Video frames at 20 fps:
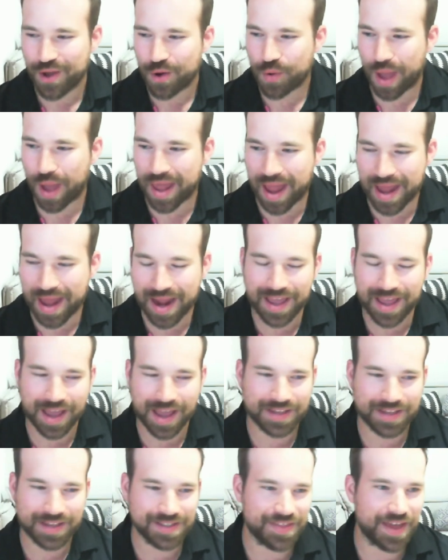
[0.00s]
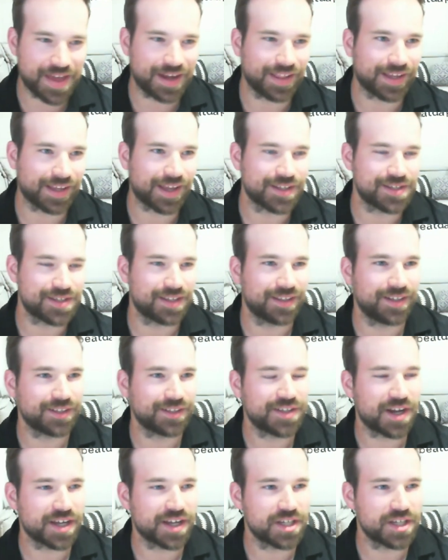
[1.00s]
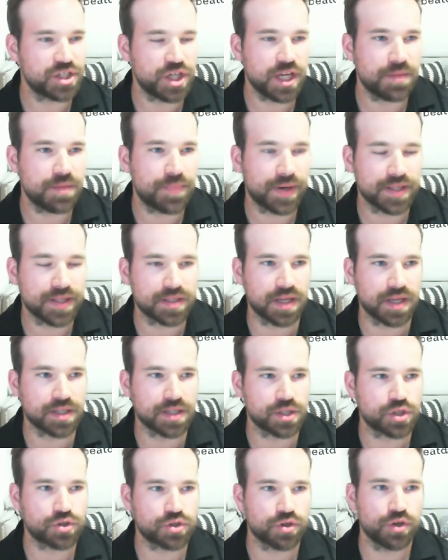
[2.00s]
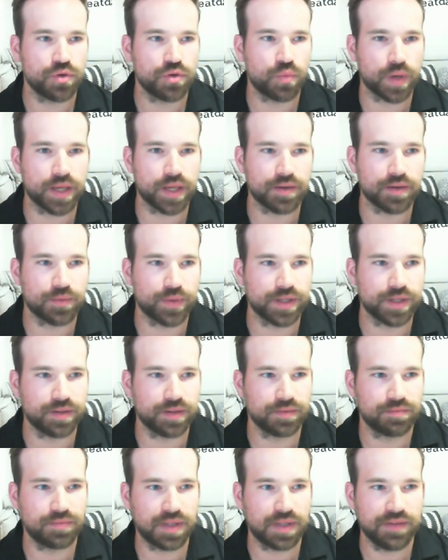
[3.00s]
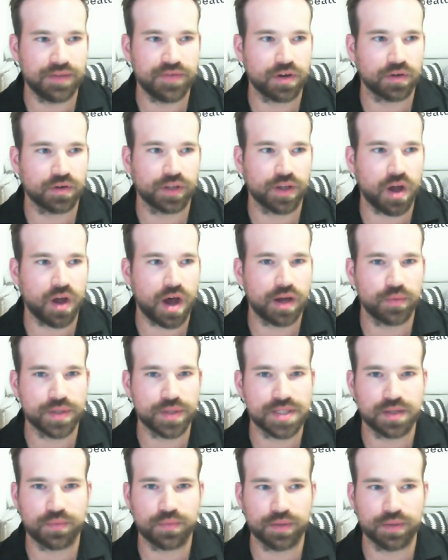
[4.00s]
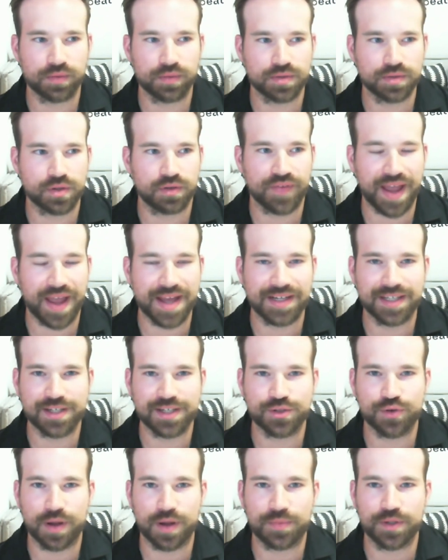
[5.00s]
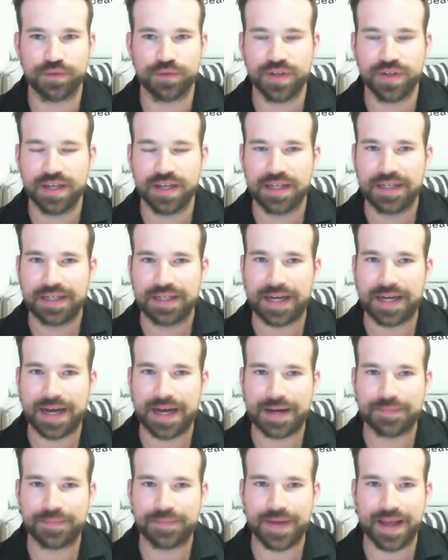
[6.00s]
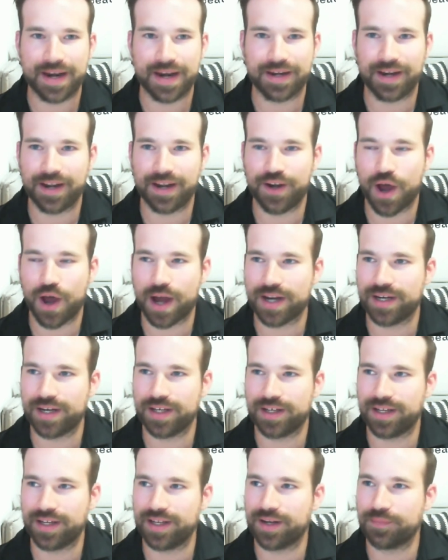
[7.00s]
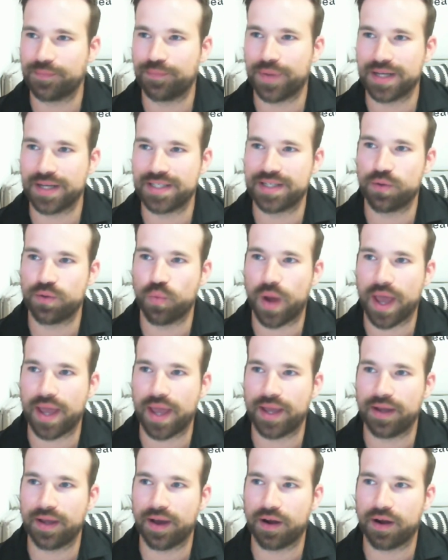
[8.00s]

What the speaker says: And I say that like it's a little tongue in cheek, but it's true. We even early on, we said we were sort of anti-disruptive and not in a buzzy way.